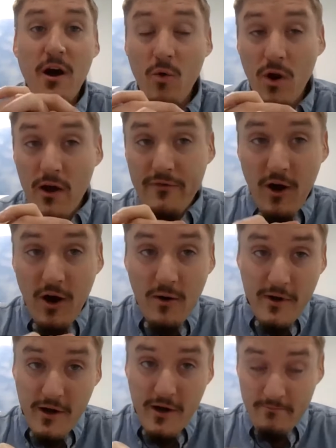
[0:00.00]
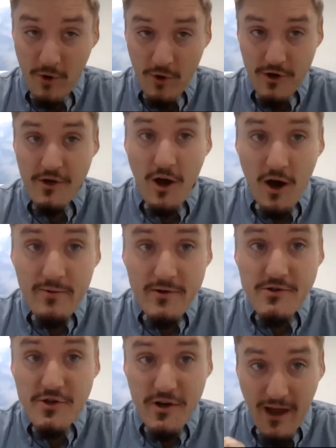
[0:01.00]
whole life carbon and embodied
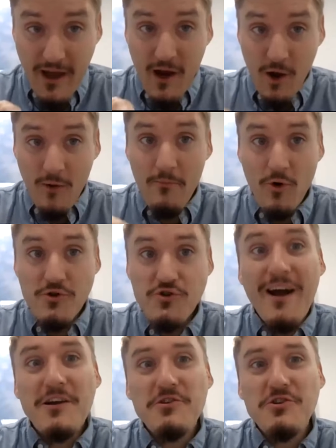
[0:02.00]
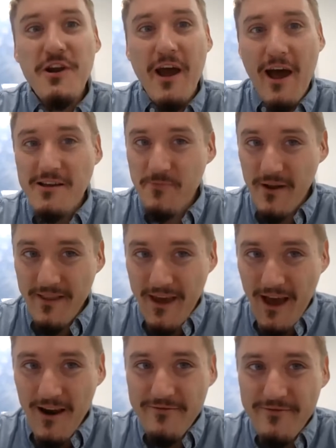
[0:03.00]
carbon is going to get a lot more traction. It has been
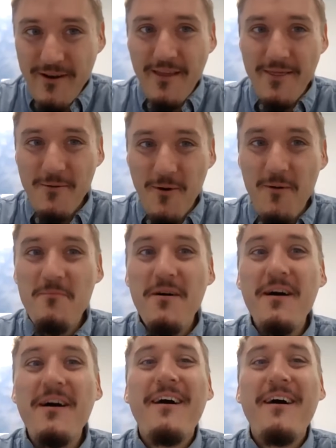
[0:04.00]
the elephant in the room.